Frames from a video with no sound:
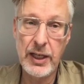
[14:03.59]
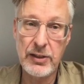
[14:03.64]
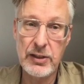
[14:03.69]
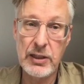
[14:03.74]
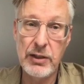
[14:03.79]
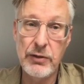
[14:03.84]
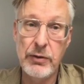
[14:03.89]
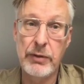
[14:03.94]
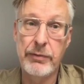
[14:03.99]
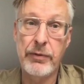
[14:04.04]

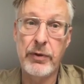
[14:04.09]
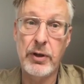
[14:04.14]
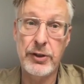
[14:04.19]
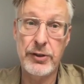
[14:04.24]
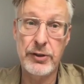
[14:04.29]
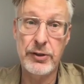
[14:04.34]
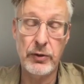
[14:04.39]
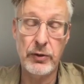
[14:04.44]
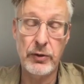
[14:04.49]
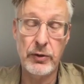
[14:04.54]
refers
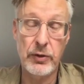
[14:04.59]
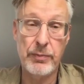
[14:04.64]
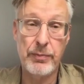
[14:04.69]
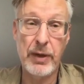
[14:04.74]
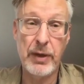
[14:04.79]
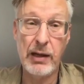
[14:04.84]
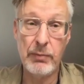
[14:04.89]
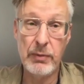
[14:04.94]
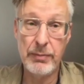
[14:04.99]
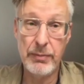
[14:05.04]
to the
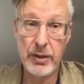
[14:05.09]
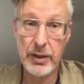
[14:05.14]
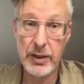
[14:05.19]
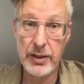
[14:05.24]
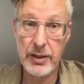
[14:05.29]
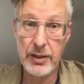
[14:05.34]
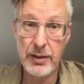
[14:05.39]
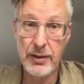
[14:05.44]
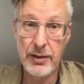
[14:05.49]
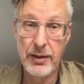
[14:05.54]
palme
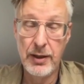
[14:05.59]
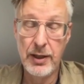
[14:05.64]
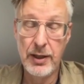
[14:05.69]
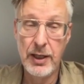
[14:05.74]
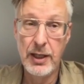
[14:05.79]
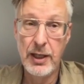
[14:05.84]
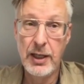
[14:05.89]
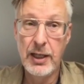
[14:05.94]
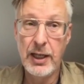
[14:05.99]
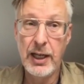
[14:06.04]
murder
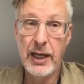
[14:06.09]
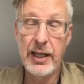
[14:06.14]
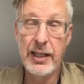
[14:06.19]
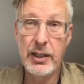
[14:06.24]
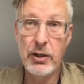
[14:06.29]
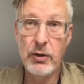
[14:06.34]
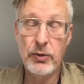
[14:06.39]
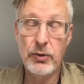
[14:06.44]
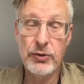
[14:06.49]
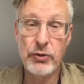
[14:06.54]
and he
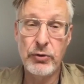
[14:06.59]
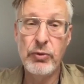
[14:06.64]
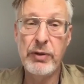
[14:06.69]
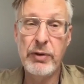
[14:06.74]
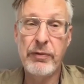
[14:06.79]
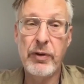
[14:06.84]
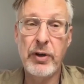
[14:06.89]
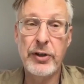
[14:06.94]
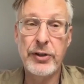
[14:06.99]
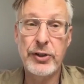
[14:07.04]
also
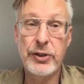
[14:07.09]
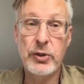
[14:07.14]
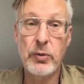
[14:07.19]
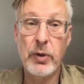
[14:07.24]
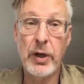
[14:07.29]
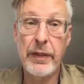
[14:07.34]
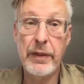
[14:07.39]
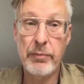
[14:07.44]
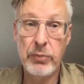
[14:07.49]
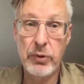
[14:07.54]
refers to
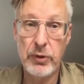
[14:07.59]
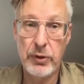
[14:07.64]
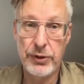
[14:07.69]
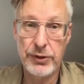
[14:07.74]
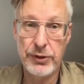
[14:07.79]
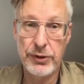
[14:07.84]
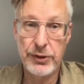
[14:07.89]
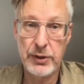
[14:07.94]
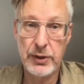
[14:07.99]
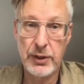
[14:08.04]
other
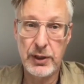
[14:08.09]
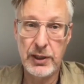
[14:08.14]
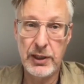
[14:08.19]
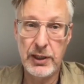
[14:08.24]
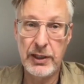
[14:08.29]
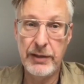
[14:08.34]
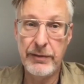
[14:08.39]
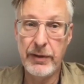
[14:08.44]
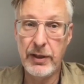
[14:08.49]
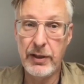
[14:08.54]
books he
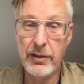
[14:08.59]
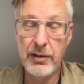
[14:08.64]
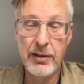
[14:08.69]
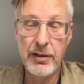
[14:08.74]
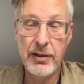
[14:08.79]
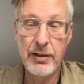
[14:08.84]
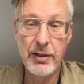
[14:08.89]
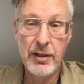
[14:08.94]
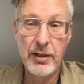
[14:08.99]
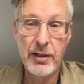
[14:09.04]
even
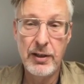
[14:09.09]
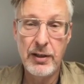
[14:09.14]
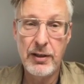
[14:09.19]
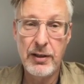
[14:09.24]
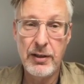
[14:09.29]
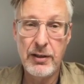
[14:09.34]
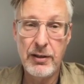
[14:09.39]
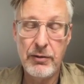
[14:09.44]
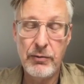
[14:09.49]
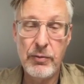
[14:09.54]

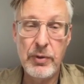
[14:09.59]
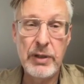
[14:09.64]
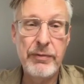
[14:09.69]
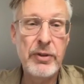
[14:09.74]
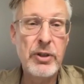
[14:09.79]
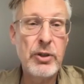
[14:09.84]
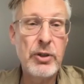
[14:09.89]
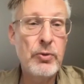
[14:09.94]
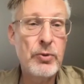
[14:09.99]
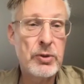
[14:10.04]

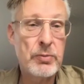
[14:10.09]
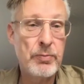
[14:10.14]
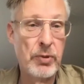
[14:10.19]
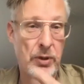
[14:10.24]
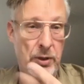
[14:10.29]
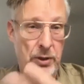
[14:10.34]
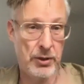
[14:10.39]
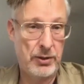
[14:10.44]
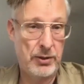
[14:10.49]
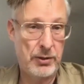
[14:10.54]
reviews
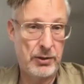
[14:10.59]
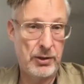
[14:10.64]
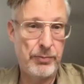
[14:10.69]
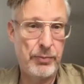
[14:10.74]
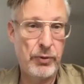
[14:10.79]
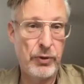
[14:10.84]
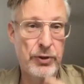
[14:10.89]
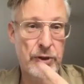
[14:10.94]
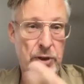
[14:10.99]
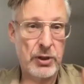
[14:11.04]
books he
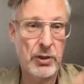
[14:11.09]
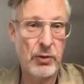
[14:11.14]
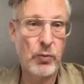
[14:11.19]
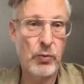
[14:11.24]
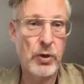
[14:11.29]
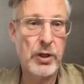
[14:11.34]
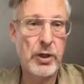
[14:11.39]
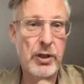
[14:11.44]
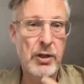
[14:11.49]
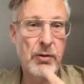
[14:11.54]
puts the
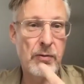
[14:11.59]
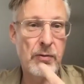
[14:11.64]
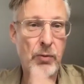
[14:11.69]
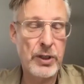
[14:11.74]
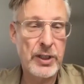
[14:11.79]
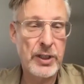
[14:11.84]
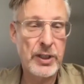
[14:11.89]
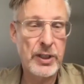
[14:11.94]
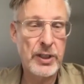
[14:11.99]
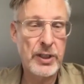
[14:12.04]
word of
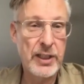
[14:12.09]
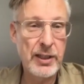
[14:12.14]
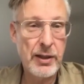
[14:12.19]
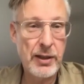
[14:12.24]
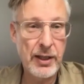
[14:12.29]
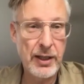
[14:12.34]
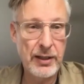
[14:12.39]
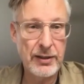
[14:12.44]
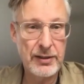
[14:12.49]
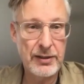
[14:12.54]
what he
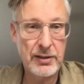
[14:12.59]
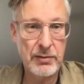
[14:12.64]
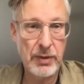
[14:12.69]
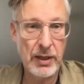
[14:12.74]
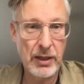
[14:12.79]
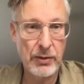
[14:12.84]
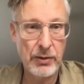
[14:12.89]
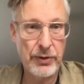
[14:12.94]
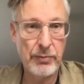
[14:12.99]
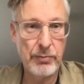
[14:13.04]
thinks
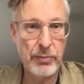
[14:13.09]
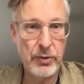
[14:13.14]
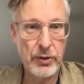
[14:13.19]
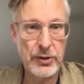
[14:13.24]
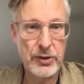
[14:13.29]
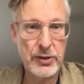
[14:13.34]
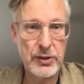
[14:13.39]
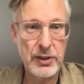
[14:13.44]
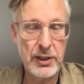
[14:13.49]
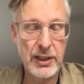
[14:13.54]
about the
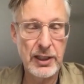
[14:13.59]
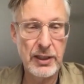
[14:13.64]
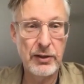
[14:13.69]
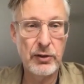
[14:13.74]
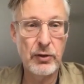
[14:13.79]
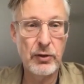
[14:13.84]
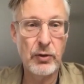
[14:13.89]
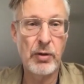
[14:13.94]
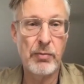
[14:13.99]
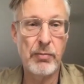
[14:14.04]
books
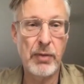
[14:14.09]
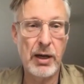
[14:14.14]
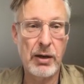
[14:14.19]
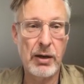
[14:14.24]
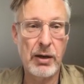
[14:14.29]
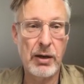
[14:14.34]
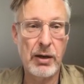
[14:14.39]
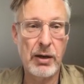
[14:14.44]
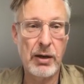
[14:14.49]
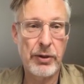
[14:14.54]
into the
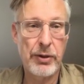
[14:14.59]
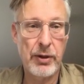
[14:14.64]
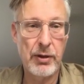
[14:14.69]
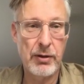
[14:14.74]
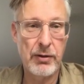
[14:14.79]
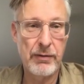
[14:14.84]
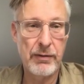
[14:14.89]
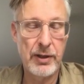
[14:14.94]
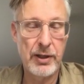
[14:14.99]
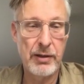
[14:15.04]
mouth of
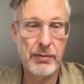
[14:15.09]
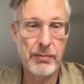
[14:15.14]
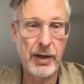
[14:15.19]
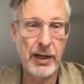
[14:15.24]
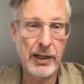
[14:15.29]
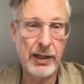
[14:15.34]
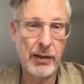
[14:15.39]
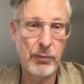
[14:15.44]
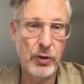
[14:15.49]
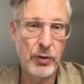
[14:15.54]
uh,
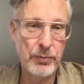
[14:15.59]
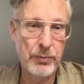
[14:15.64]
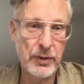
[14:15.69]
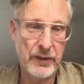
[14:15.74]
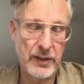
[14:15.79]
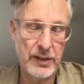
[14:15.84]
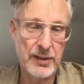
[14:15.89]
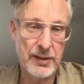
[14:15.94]
mikael blomkvist